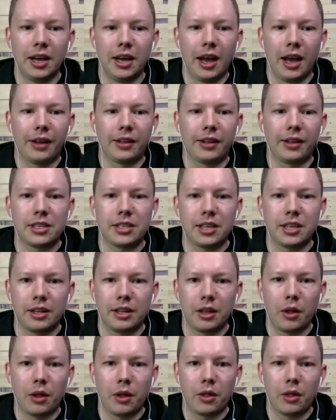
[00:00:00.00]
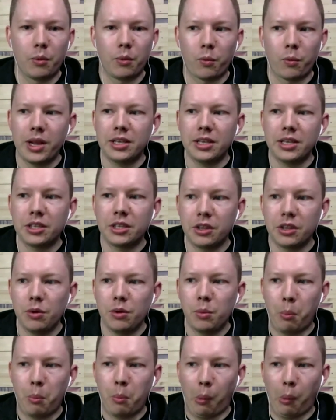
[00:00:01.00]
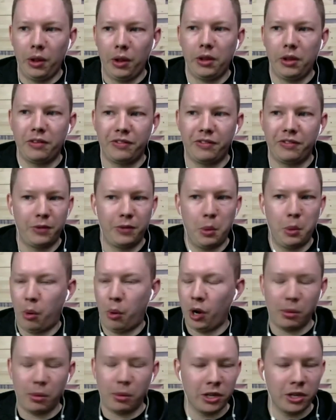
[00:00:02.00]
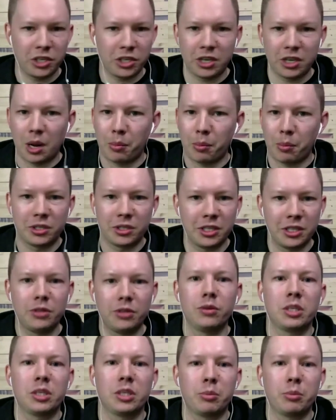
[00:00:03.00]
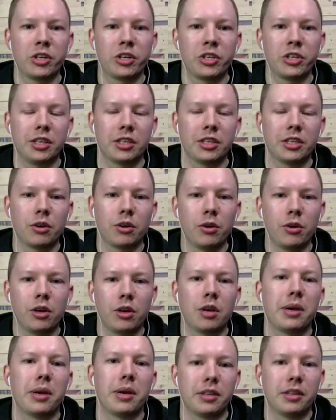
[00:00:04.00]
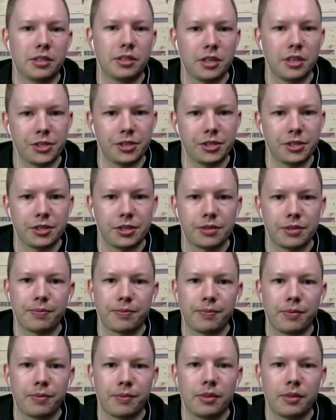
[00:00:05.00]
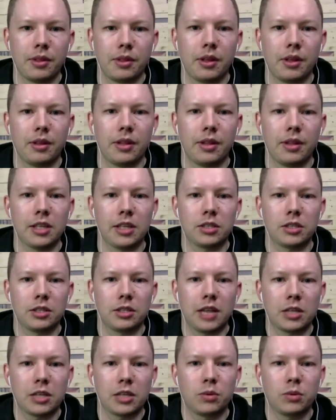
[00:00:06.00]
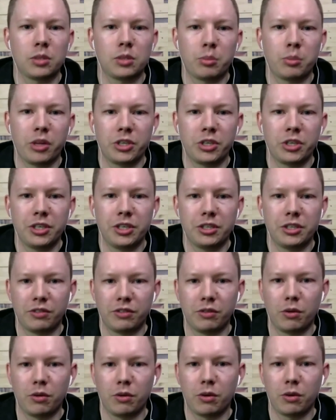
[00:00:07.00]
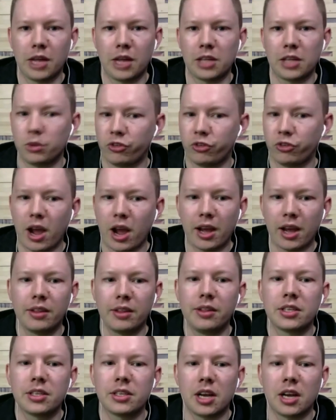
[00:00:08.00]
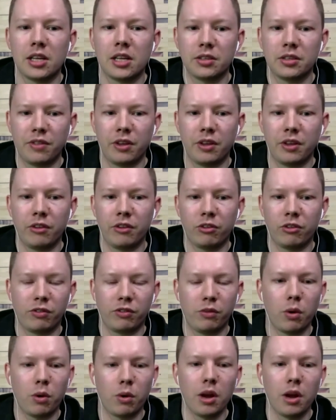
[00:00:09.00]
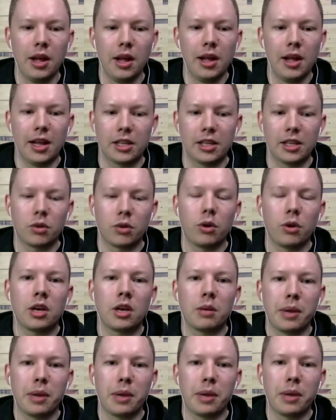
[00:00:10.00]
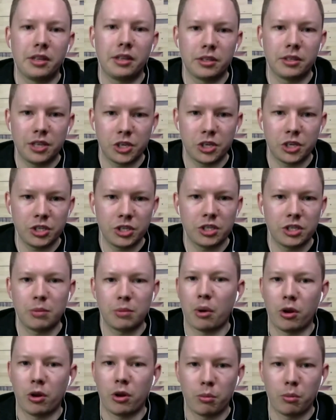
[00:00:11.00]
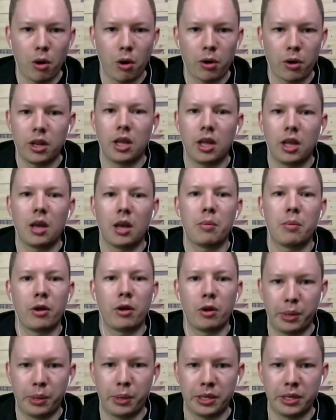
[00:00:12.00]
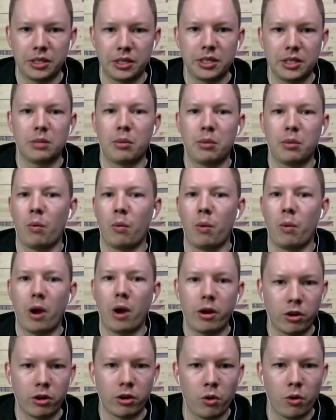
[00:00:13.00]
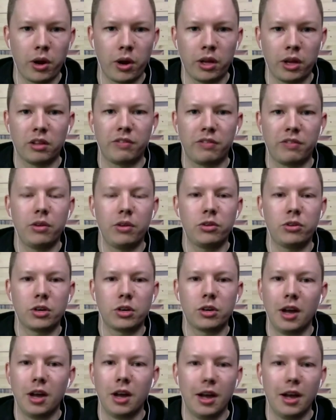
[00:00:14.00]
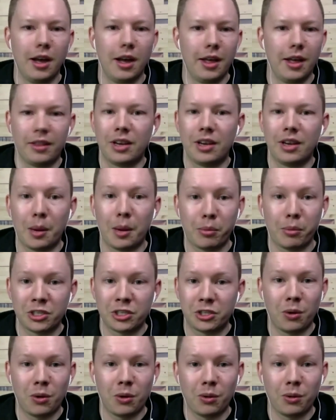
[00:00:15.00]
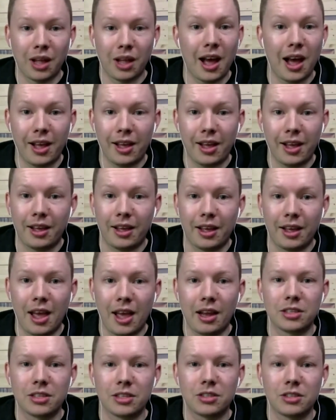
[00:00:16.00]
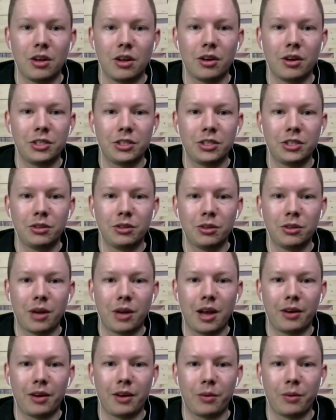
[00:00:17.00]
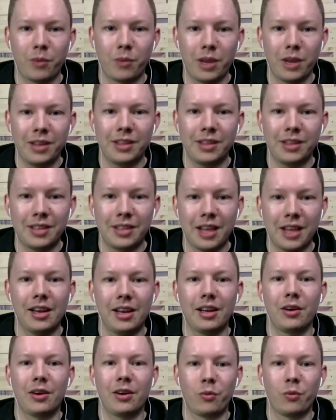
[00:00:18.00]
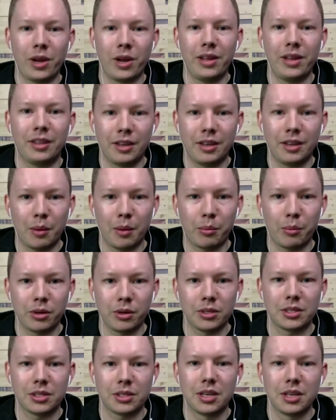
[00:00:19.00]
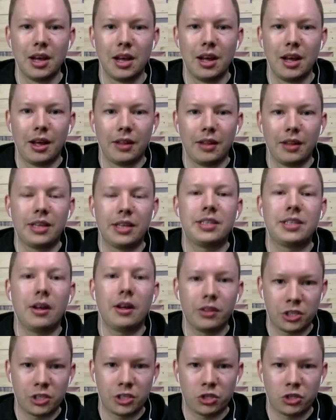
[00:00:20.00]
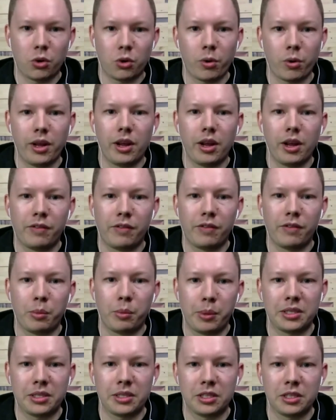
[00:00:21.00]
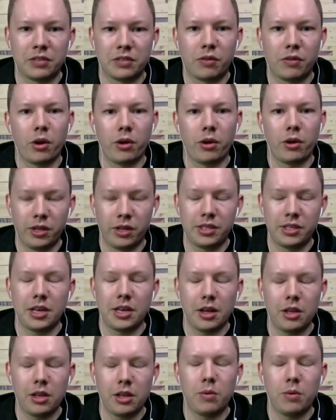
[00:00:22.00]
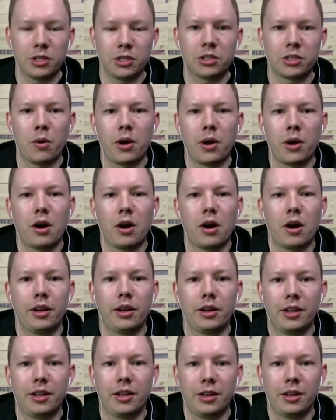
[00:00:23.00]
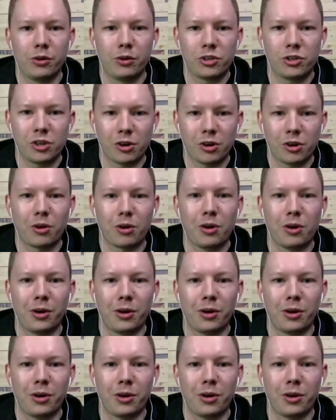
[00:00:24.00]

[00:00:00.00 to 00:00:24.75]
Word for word: and they said the reason you put you you put a bunch of numbers into a spreadsheet is so you can make decisions that's that's what spreadsheets are for that's what tracking these kinds of things are for it's so you can make decisions about your marketing about your business about where you're going in the future the numbers don't lie and as long as you learn how to read the data and read the numbers, they tell the story of your business for you. They tell you what's going on. They don't sugarcoat